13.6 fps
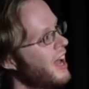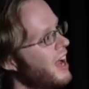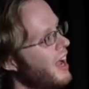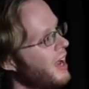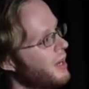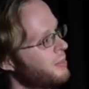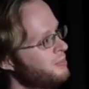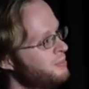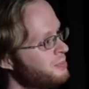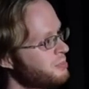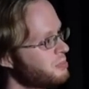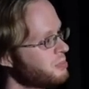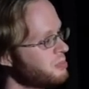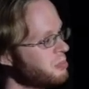Um,
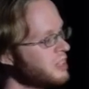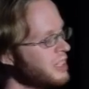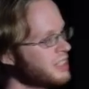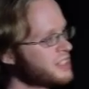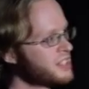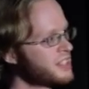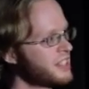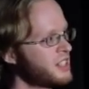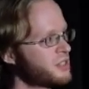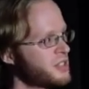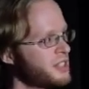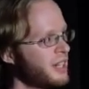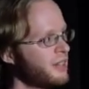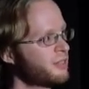this is the intro
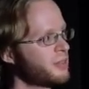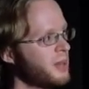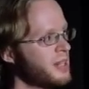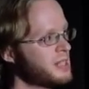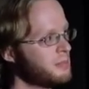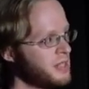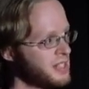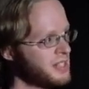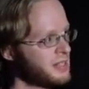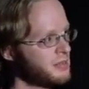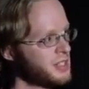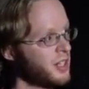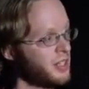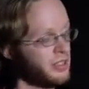slide for my speech system.
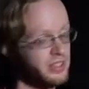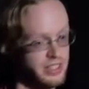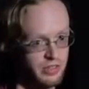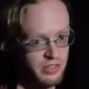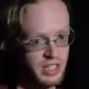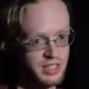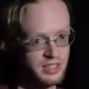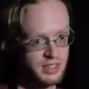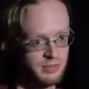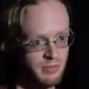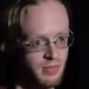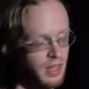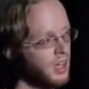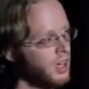It's called Silvius.
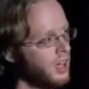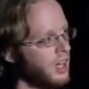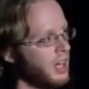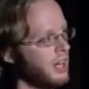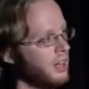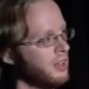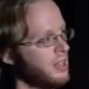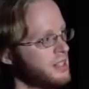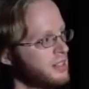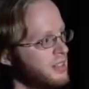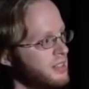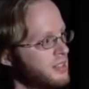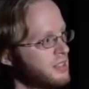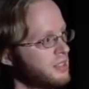Uh, that's
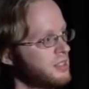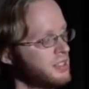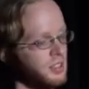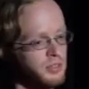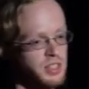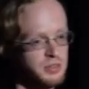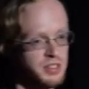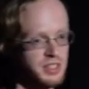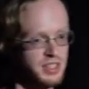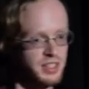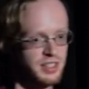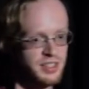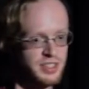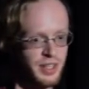because Silvius was
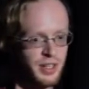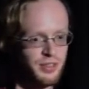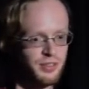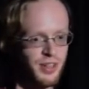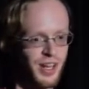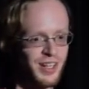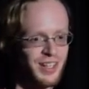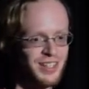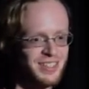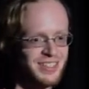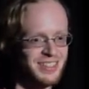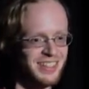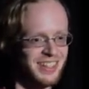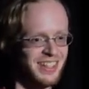the son of
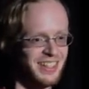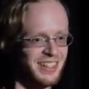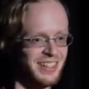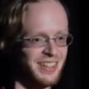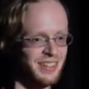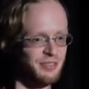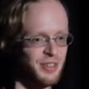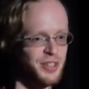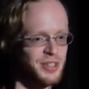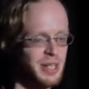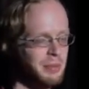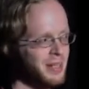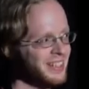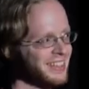Aeneas in uh, Virgil's
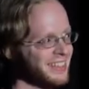epic.